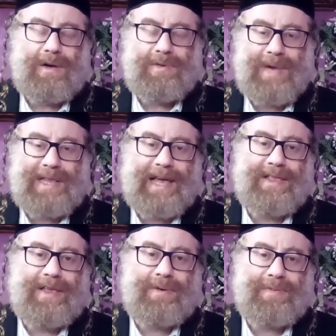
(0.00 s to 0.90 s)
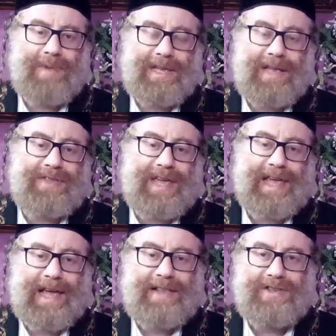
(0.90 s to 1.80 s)
on one hand, on one hand they
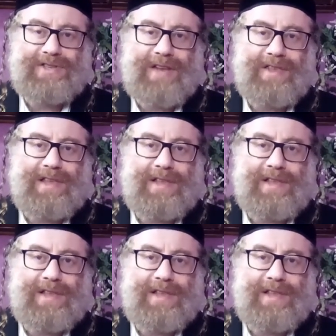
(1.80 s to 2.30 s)
hate each other.